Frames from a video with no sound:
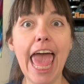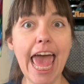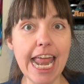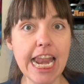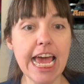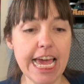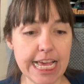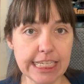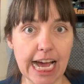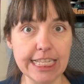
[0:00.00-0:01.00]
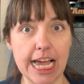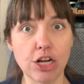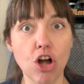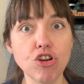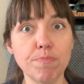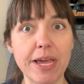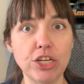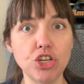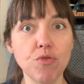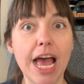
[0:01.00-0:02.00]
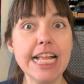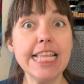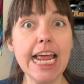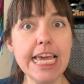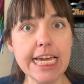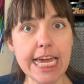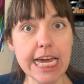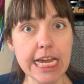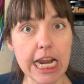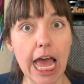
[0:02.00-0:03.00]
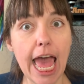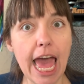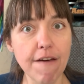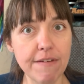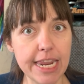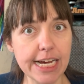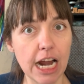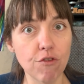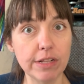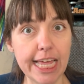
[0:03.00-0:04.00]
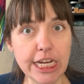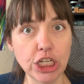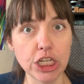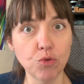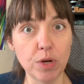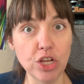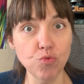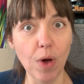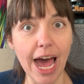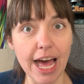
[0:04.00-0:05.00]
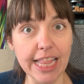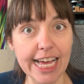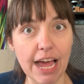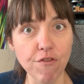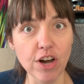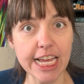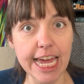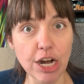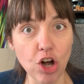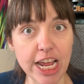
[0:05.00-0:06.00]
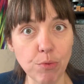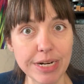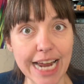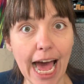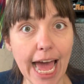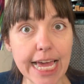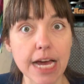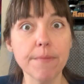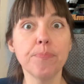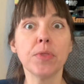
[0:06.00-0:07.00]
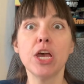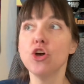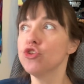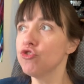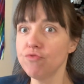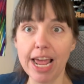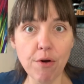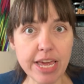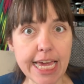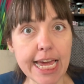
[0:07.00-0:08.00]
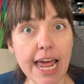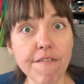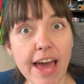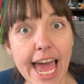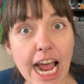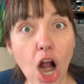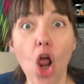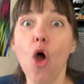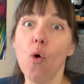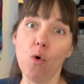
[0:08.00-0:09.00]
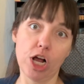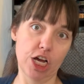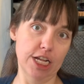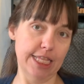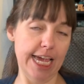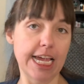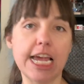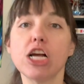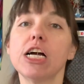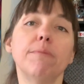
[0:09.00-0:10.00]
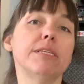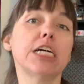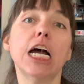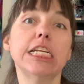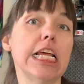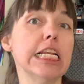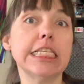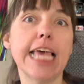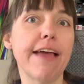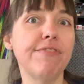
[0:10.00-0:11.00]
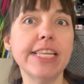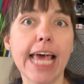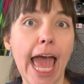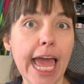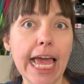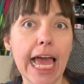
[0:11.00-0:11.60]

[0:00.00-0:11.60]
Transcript: And he's got that curse, Pandu, that he can't have any kind of relations with his wife like ever again, or he would die. So now he can't have an heir. Well, good thing here comes Kunti to save the day.